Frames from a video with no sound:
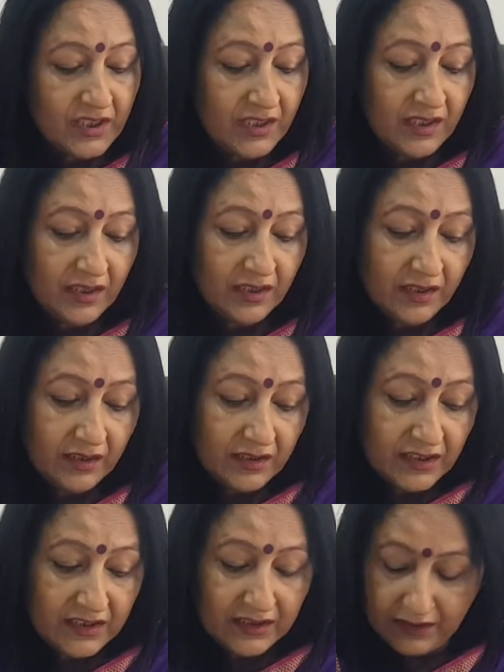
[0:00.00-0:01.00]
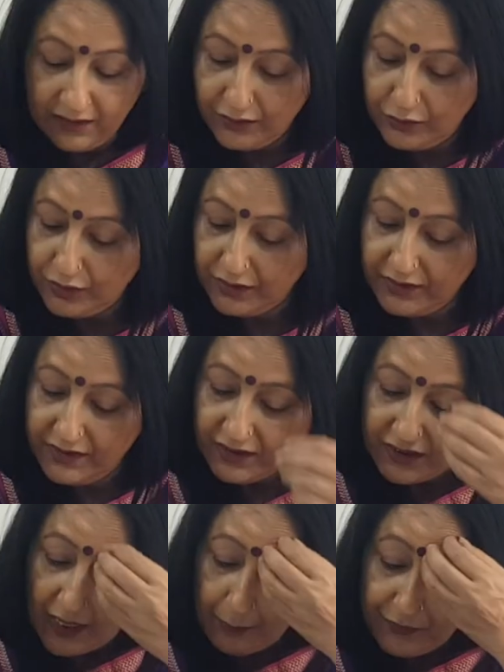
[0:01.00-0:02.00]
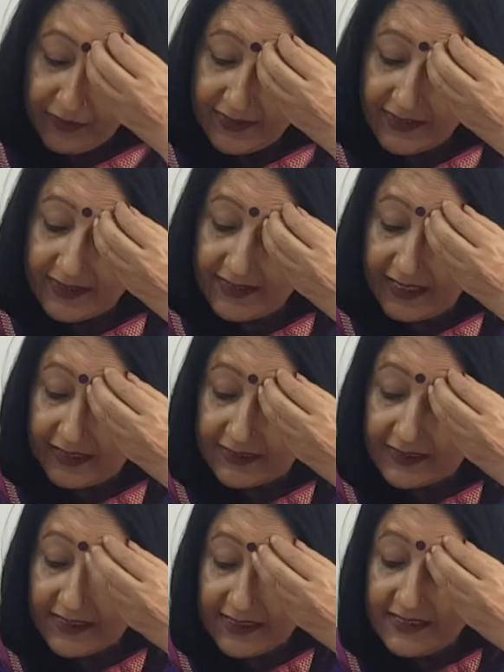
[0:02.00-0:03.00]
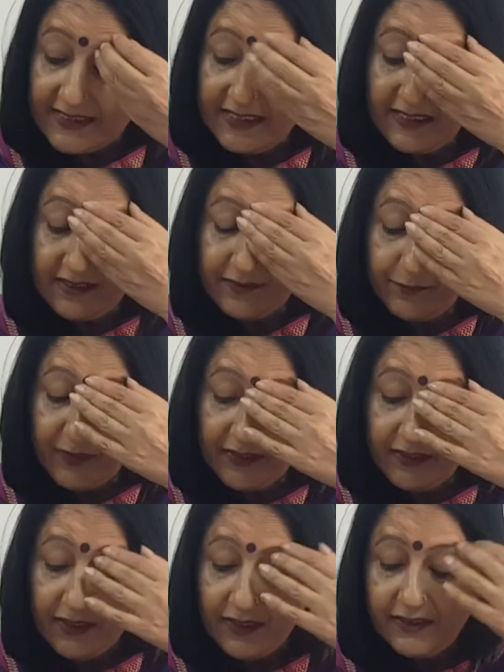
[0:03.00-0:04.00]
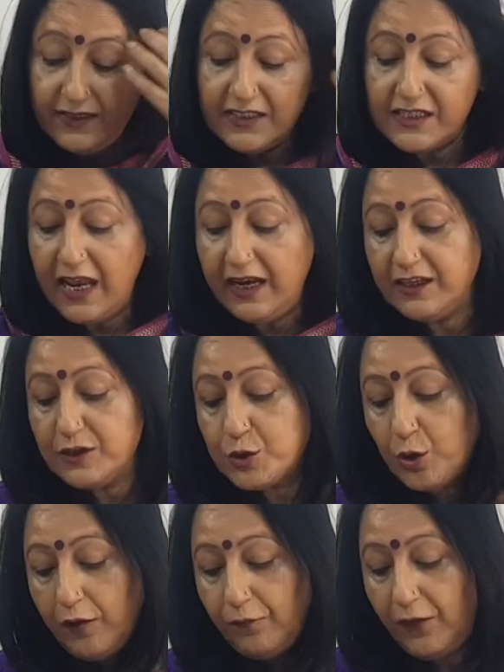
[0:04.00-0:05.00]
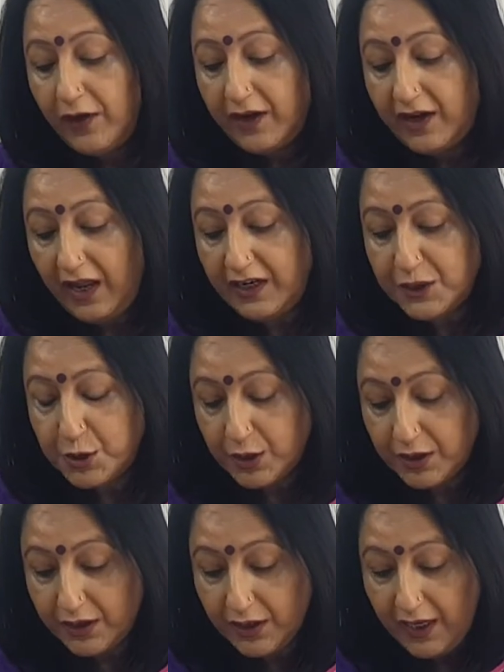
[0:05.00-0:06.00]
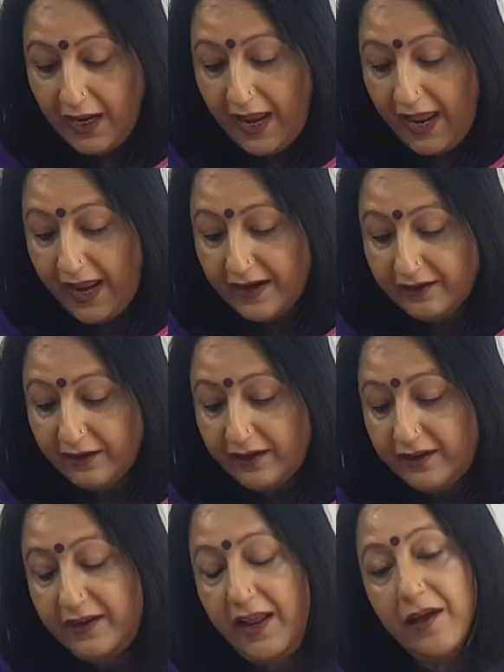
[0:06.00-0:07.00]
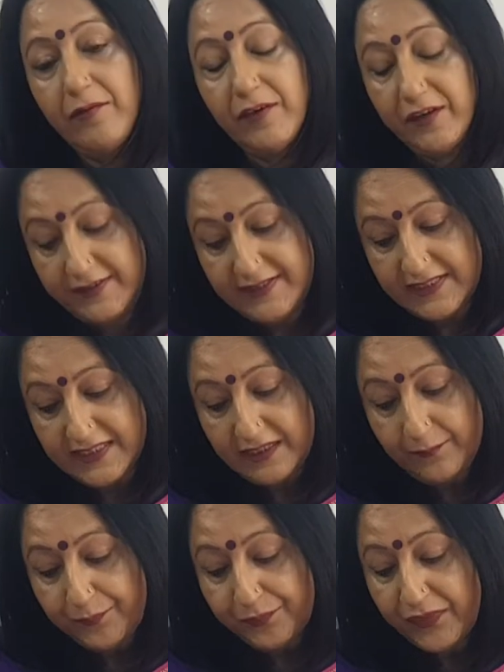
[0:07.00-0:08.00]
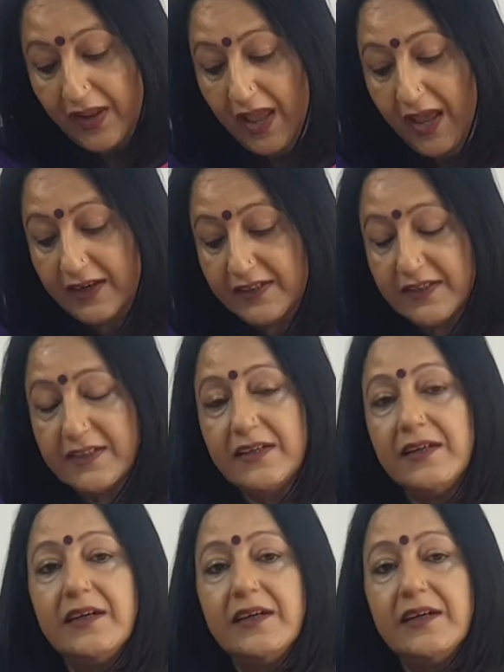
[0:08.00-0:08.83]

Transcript: the chapter 6 deals with the challenge of culture and diversity, and